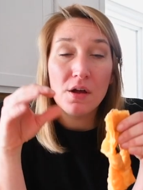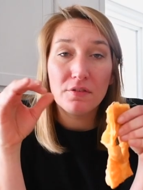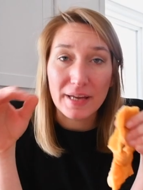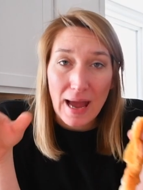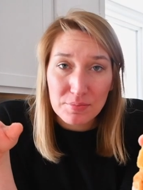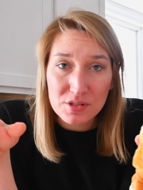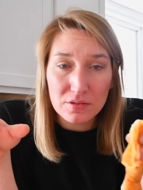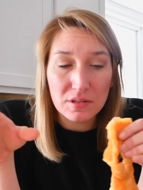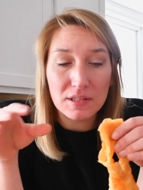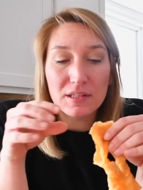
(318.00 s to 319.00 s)
They're
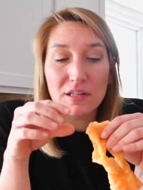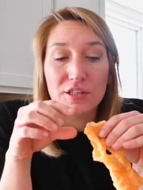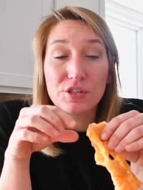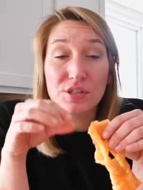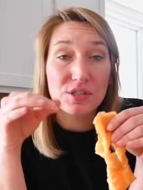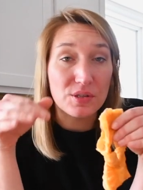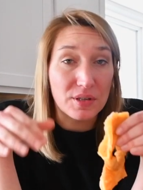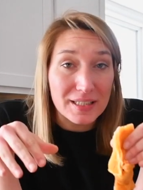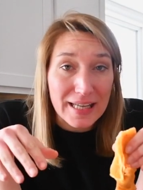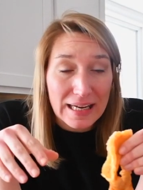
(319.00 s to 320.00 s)
absolutely delicious. You
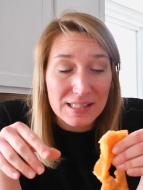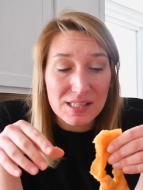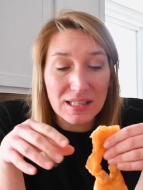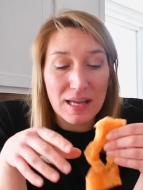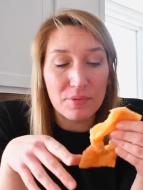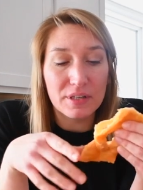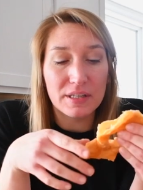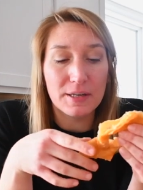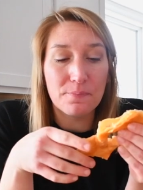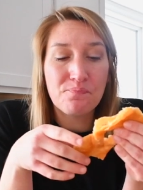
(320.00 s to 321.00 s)
can taste the lemon in
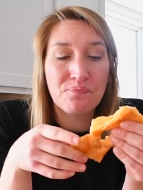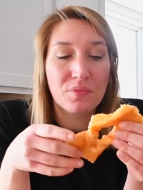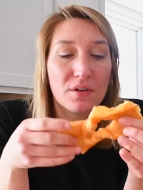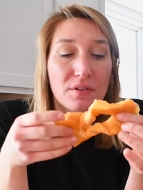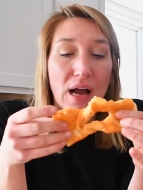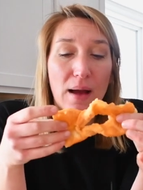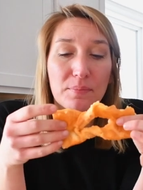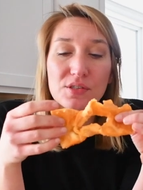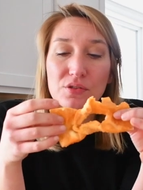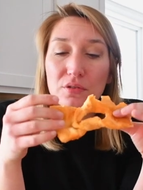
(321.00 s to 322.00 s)
it.
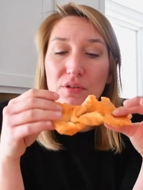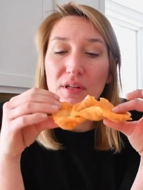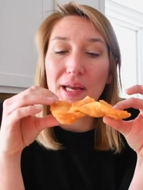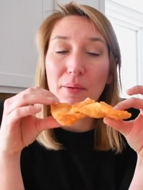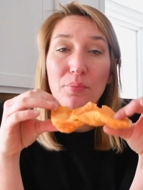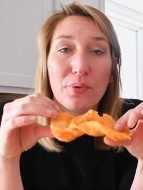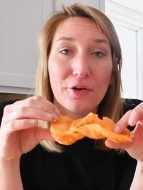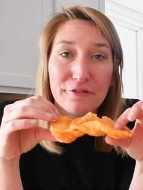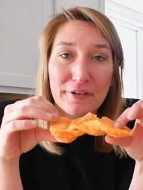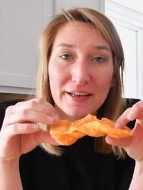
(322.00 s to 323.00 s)
Absolutely
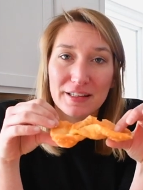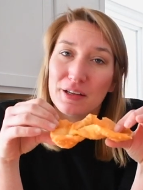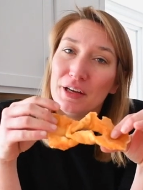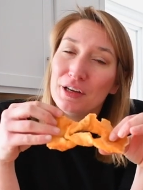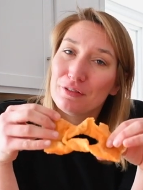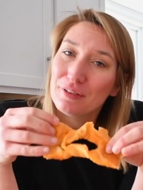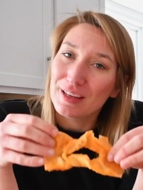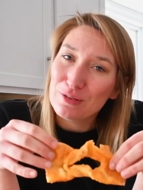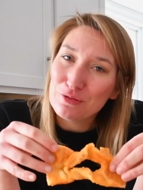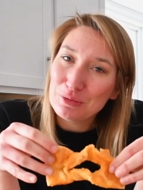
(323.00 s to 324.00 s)
perfect.
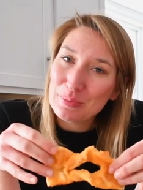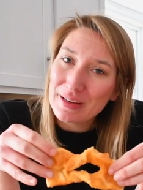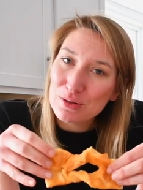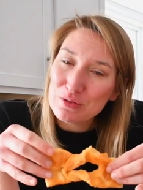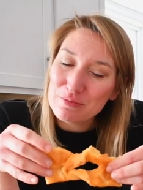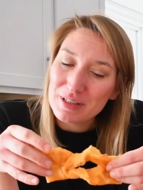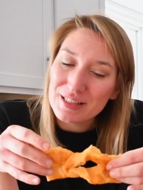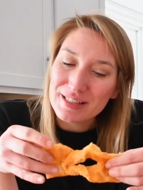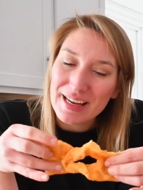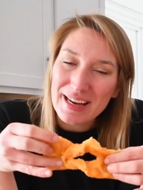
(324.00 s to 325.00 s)
Thank you for being with me
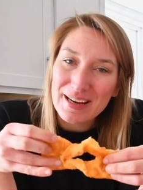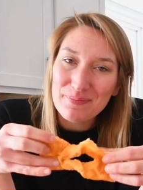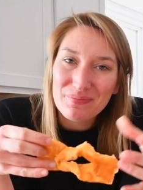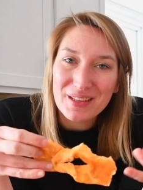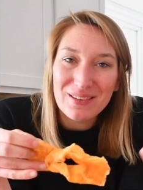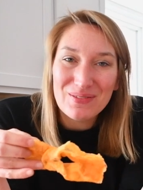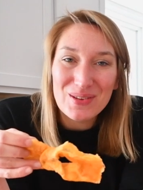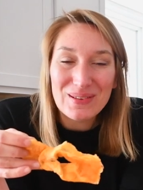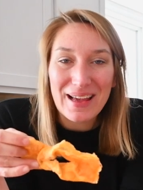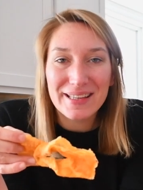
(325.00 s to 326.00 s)
today. If
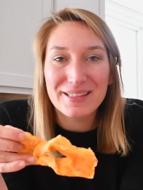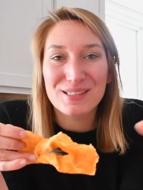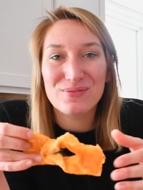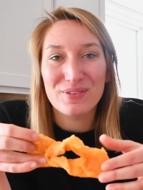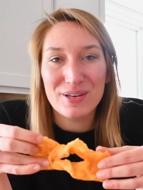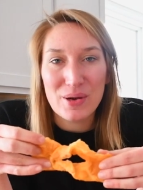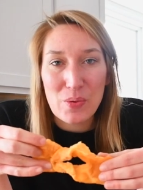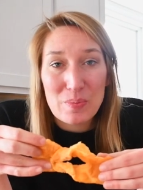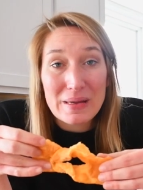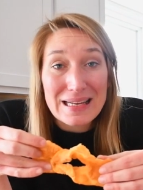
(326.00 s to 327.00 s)
you like this video,
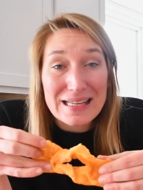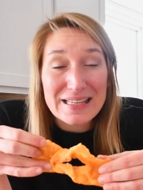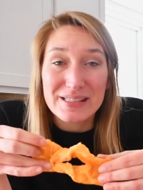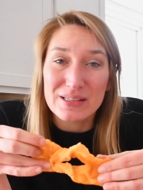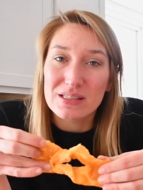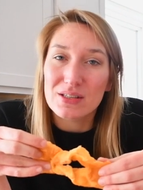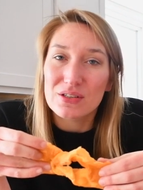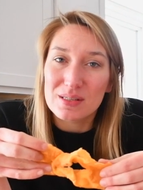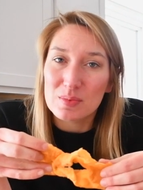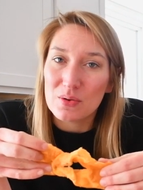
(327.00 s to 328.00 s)
please consider
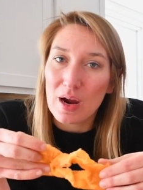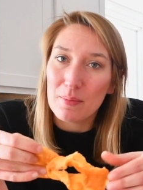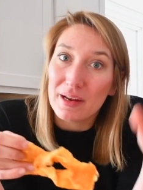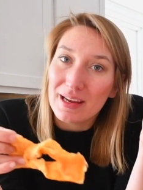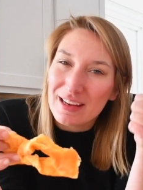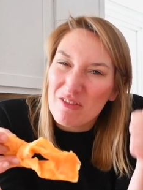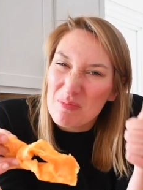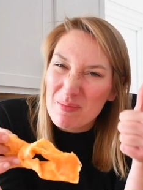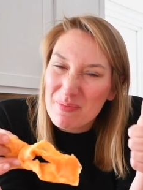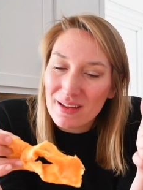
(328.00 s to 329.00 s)
subscribing and give
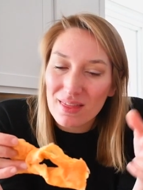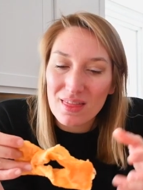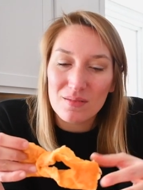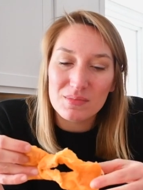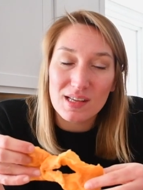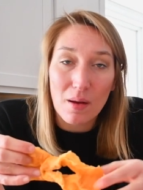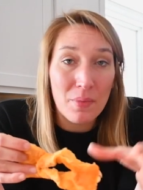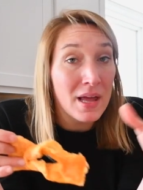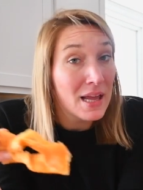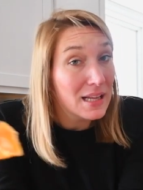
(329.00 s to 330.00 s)
me big thumbs up.
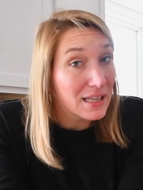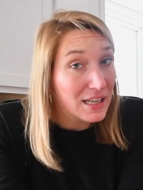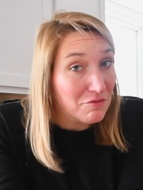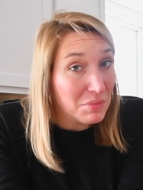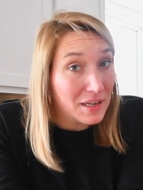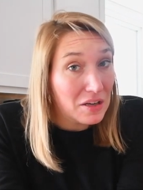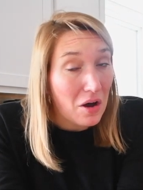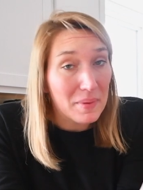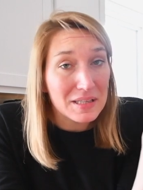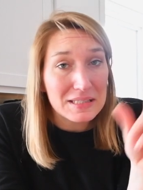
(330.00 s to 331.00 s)
Leave me a
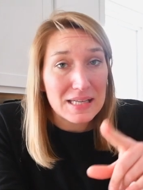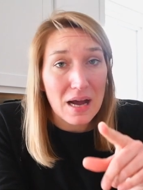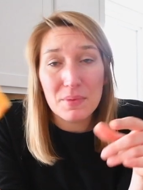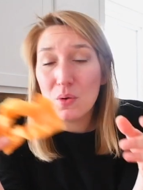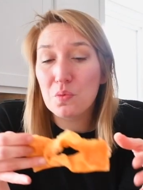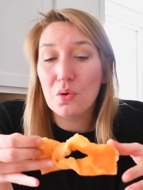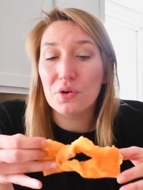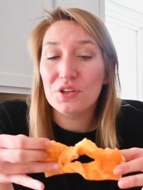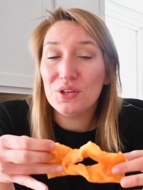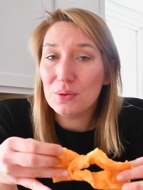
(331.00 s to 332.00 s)
comment and tell me
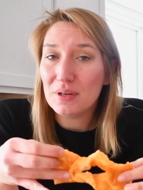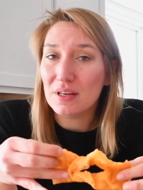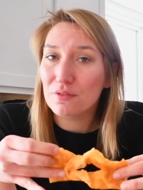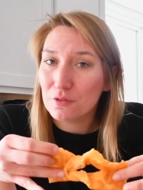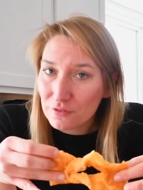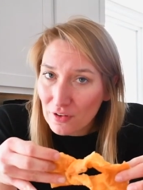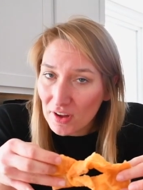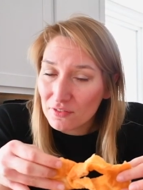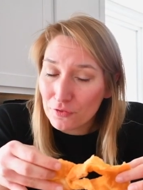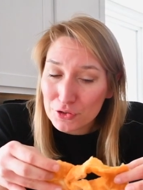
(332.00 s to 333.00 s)
what you eat for
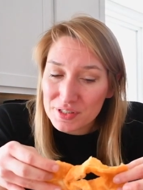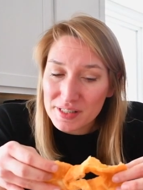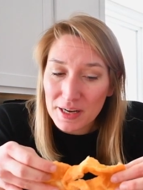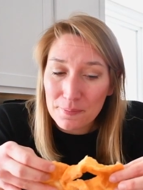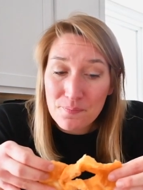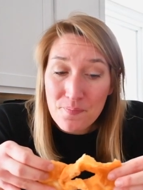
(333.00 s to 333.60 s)
Thursday.